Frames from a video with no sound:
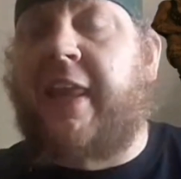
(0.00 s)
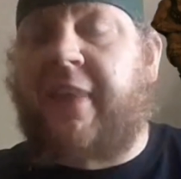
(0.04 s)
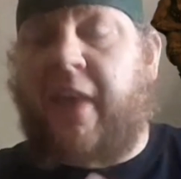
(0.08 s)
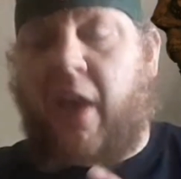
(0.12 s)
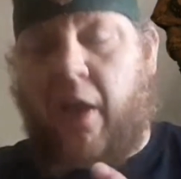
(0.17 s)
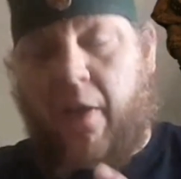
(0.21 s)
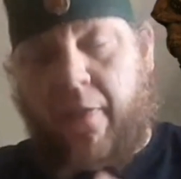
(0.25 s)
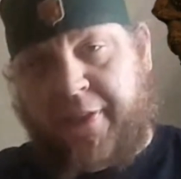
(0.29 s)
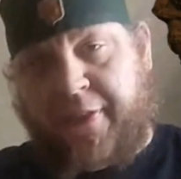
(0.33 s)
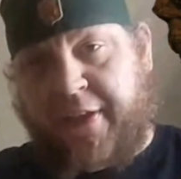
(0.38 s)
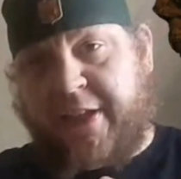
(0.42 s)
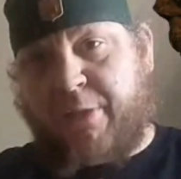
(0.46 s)

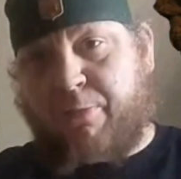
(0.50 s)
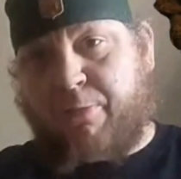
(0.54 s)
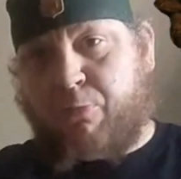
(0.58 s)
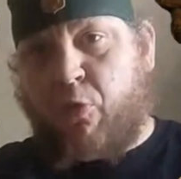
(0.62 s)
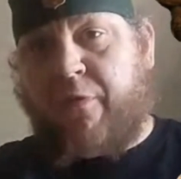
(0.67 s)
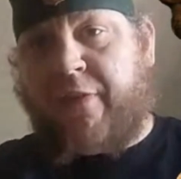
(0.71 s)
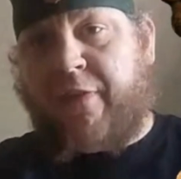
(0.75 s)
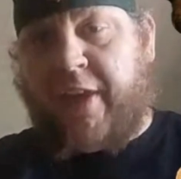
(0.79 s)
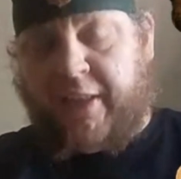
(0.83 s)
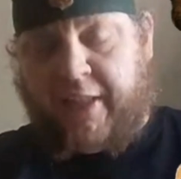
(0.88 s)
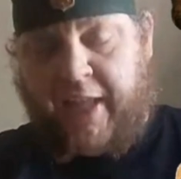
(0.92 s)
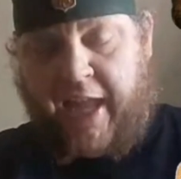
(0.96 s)
Now this
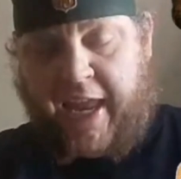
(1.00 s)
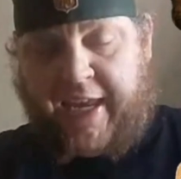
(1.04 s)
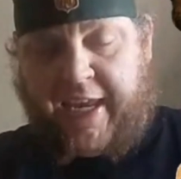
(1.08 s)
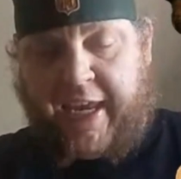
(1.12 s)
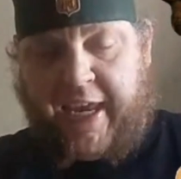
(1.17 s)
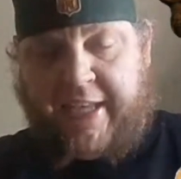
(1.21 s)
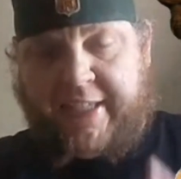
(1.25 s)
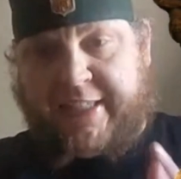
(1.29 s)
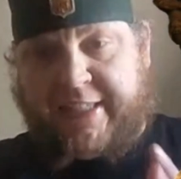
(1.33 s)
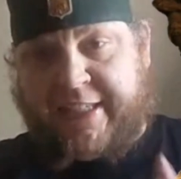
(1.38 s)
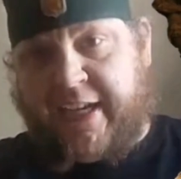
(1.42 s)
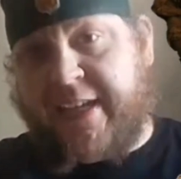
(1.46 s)
movie,
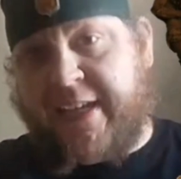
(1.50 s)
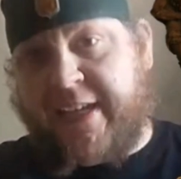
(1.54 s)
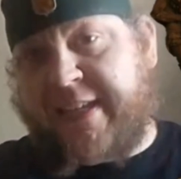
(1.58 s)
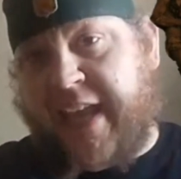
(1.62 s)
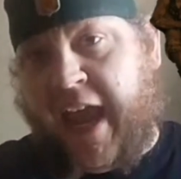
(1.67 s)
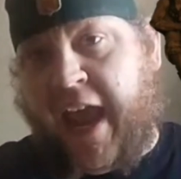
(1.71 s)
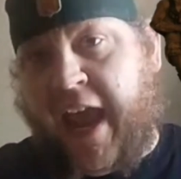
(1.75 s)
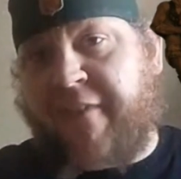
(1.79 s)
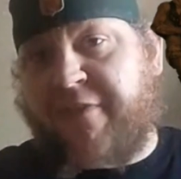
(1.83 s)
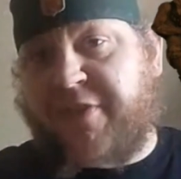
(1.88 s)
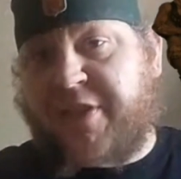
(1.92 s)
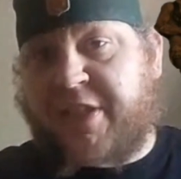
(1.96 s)
it does
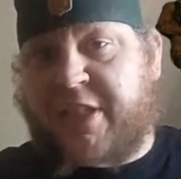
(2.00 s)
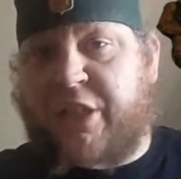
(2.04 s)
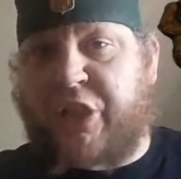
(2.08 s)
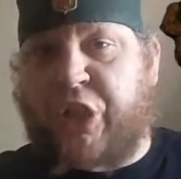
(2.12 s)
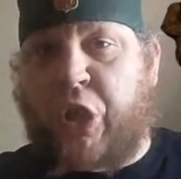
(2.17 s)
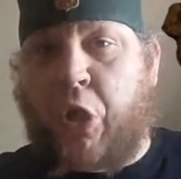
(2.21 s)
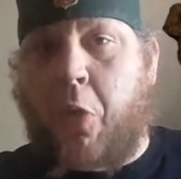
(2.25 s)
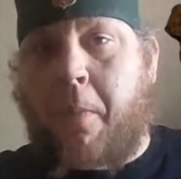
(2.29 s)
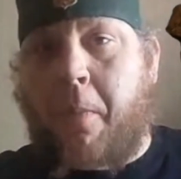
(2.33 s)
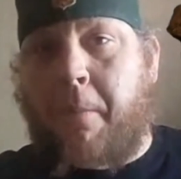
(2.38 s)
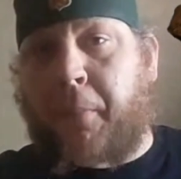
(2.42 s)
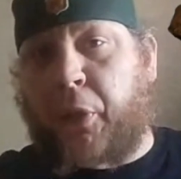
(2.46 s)
have
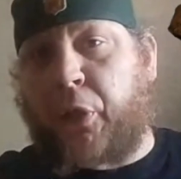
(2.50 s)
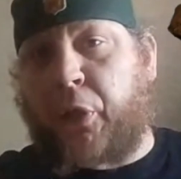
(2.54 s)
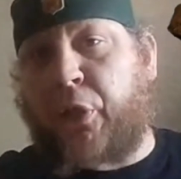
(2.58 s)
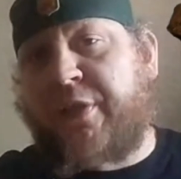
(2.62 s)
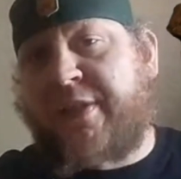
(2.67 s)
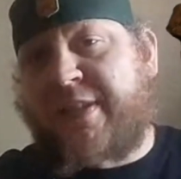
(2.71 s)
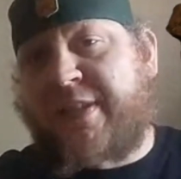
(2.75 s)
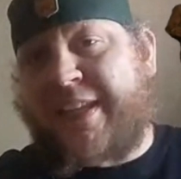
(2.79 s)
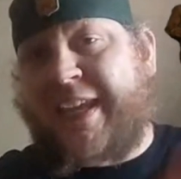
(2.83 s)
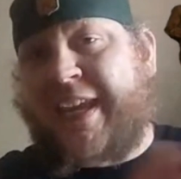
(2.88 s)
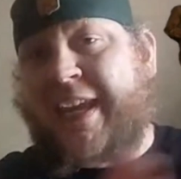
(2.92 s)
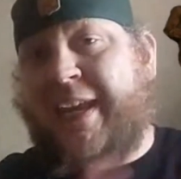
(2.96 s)
slow
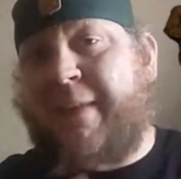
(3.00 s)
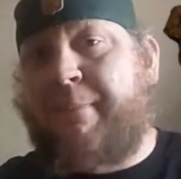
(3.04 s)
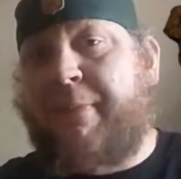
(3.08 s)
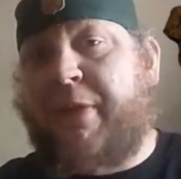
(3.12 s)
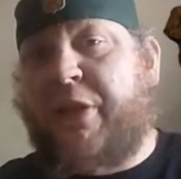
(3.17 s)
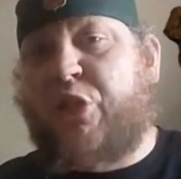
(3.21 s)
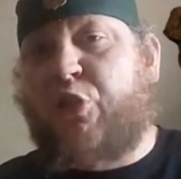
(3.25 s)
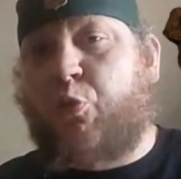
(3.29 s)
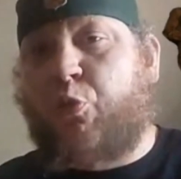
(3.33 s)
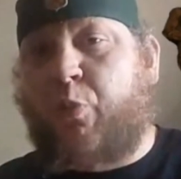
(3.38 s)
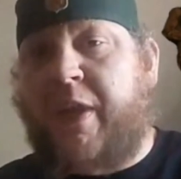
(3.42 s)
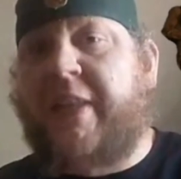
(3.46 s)
burns in
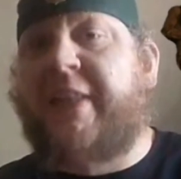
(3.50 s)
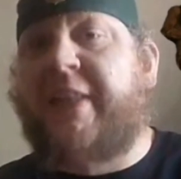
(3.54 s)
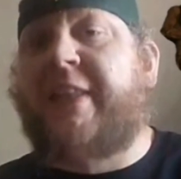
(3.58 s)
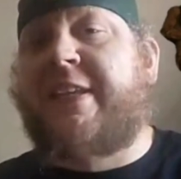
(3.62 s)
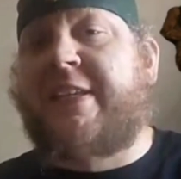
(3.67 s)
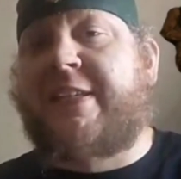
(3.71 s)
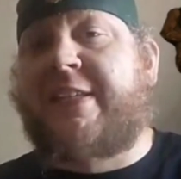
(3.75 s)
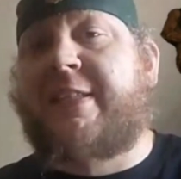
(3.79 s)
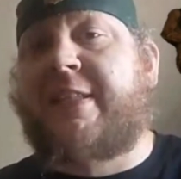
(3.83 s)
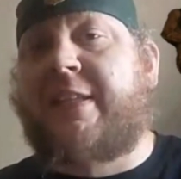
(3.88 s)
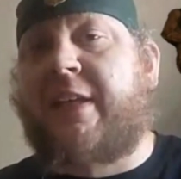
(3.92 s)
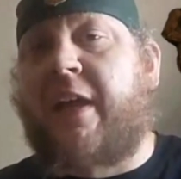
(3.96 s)
between
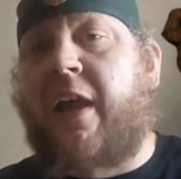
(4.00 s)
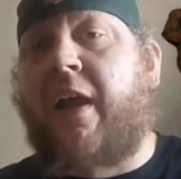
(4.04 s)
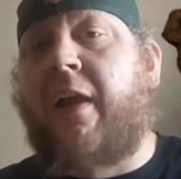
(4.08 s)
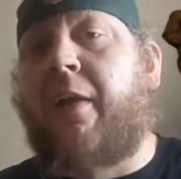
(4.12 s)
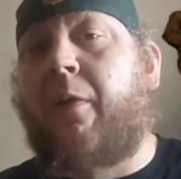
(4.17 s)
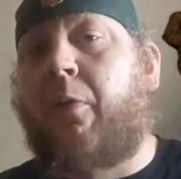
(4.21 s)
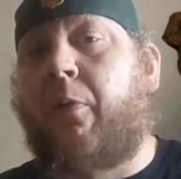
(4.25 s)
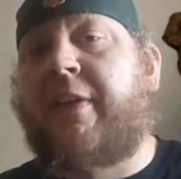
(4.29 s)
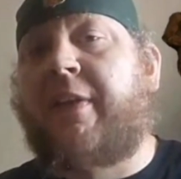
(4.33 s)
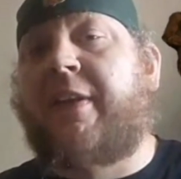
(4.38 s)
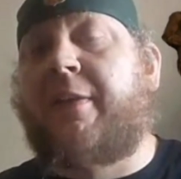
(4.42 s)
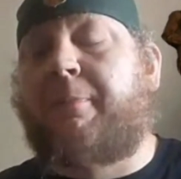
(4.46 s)

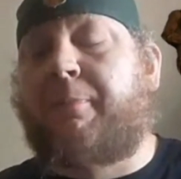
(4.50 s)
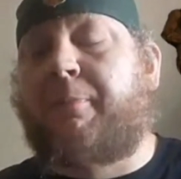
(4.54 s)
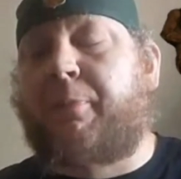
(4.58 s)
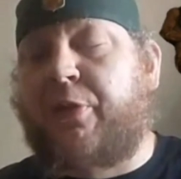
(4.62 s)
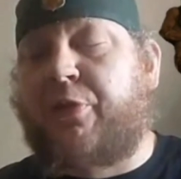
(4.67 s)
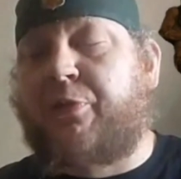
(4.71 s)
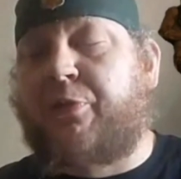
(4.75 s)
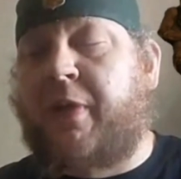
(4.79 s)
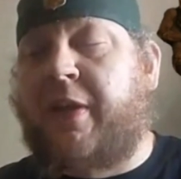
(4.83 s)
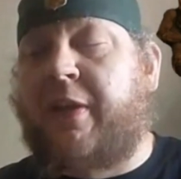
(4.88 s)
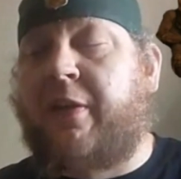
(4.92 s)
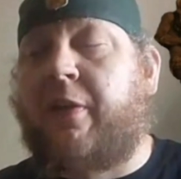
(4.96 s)

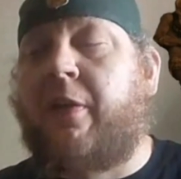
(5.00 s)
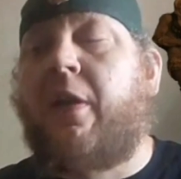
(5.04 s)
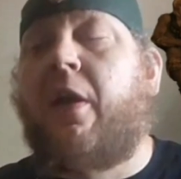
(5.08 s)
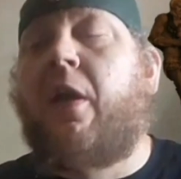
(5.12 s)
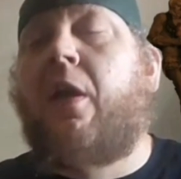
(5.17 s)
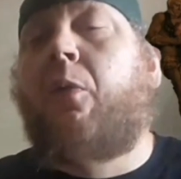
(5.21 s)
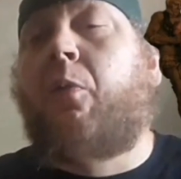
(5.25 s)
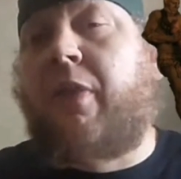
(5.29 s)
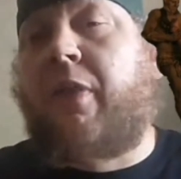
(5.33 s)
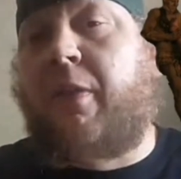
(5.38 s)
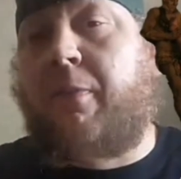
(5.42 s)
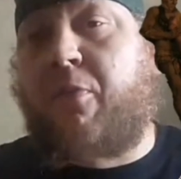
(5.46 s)
between
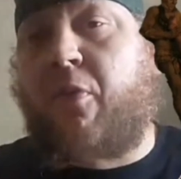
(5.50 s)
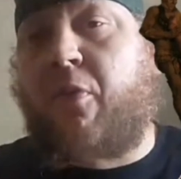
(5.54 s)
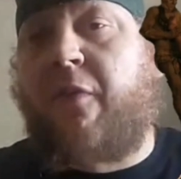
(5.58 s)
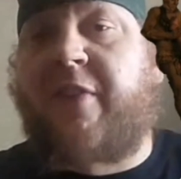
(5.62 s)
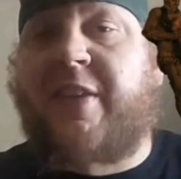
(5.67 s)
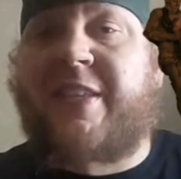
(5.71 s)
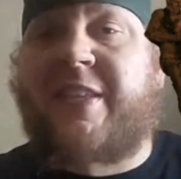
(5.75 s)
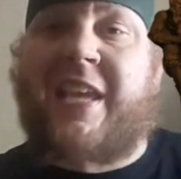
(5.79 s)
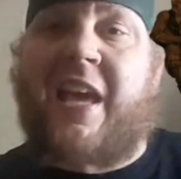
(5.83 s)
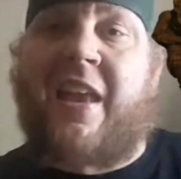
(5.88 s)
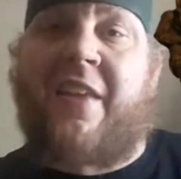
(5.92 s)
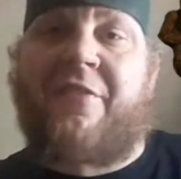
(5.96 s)
when the
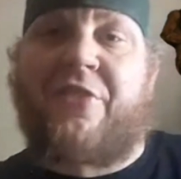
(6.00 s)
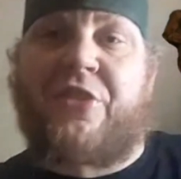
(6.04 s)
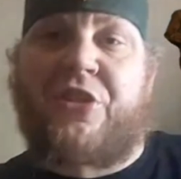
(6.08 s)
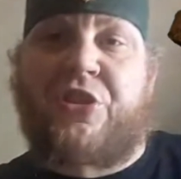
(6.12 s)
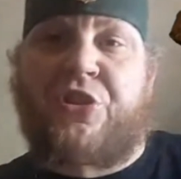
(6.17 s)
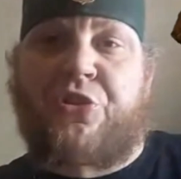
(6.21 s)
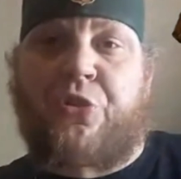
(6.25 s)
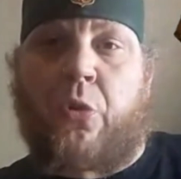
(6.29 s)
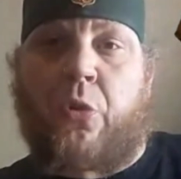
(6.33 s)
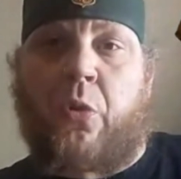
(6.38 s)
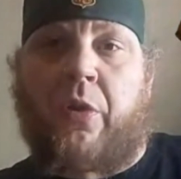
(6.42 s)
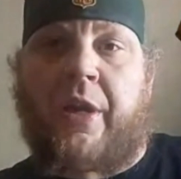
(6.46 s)
movie is kind of a
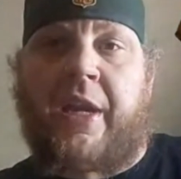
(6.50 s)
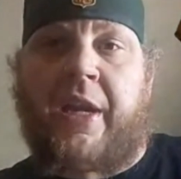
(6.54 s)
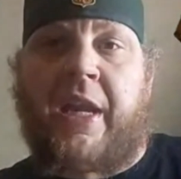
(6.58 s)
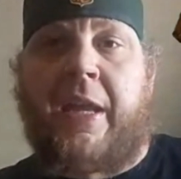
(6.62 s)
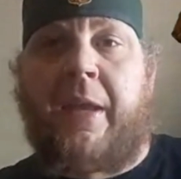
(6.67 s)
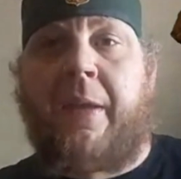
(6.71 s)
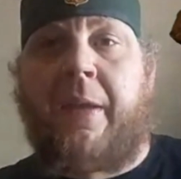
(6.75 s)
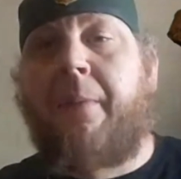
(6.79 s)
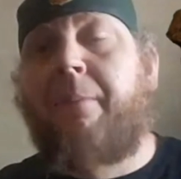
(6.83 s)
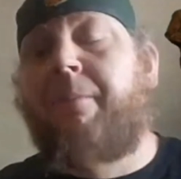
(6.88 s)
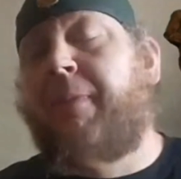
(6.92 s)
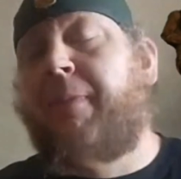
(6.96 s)

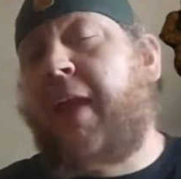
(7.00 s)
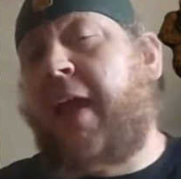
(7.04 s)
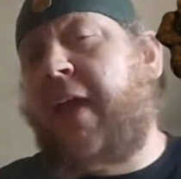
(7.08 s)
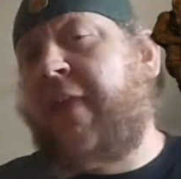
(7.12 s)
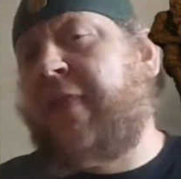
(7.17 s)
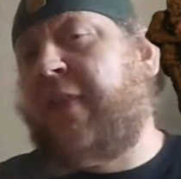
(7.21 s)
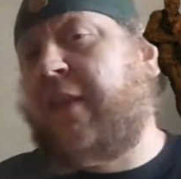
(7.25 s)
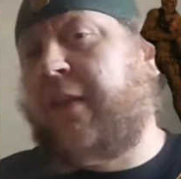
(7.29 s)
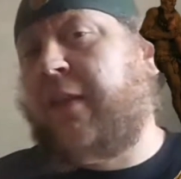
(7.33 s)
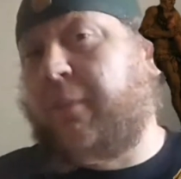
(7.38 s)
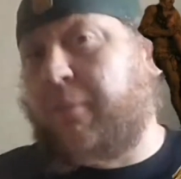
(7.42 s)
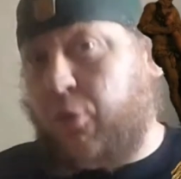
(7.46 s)
story
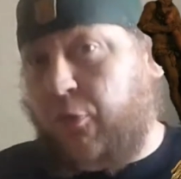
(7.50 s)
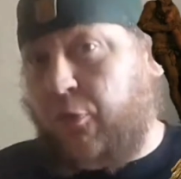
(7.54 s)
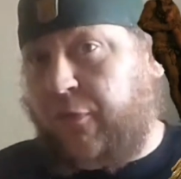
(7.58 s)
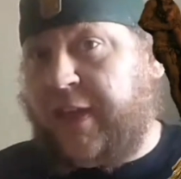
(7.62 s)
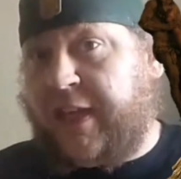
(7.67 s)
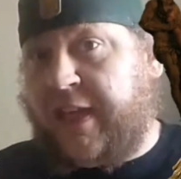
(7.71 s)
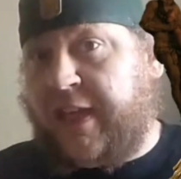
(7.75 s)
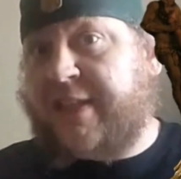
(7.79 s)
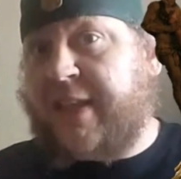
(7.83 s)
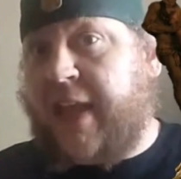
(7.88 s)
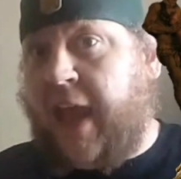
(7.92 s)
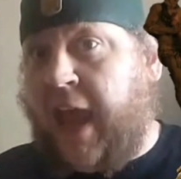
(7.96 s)
and then the
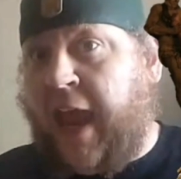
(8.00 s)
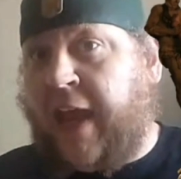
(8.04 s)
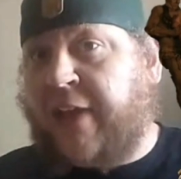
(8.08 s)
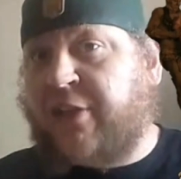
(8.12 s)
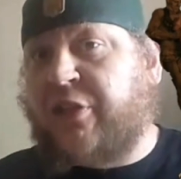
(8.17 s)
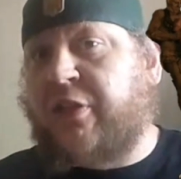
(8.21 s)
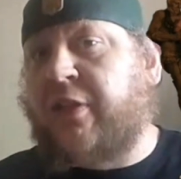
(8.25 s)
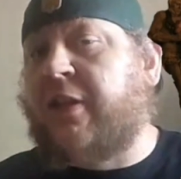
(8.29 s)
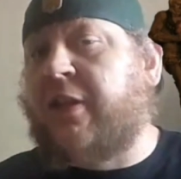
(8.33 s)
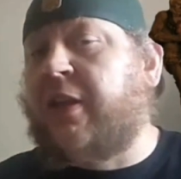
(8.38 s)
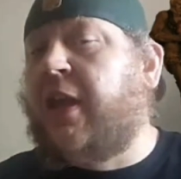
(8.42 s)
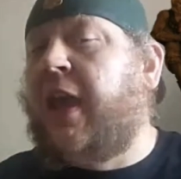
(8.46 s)
movie gets
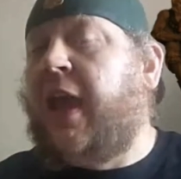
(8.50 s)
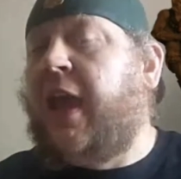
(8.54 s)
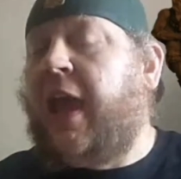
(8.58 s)
action.